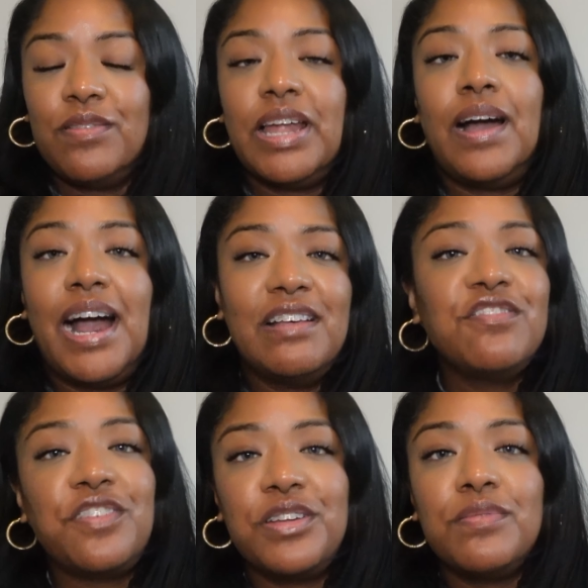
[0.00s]
now I
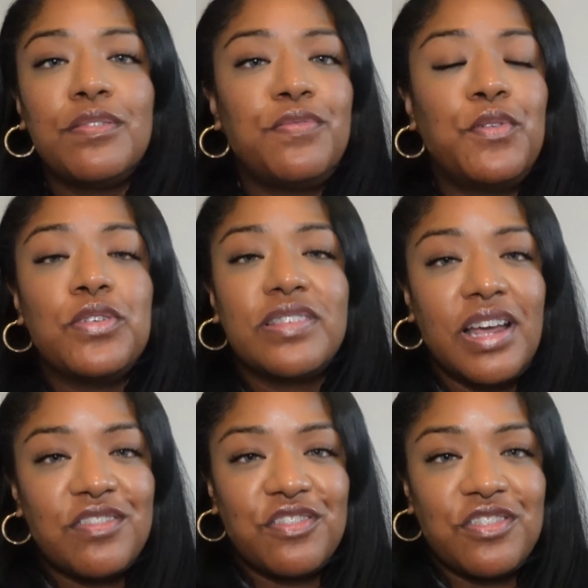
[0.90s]
started with 4
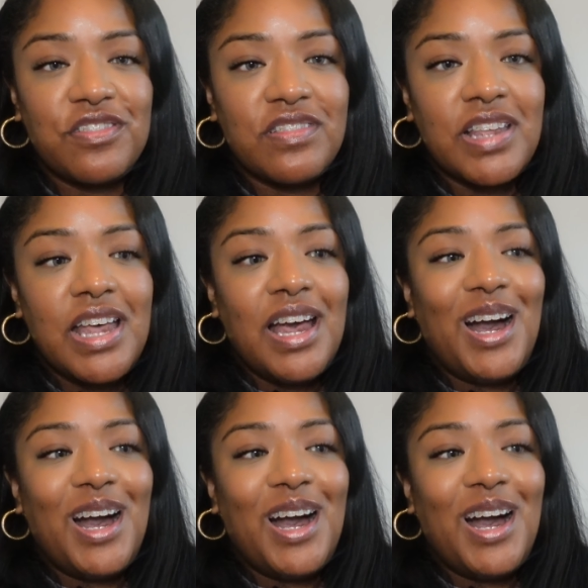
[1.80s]
textures,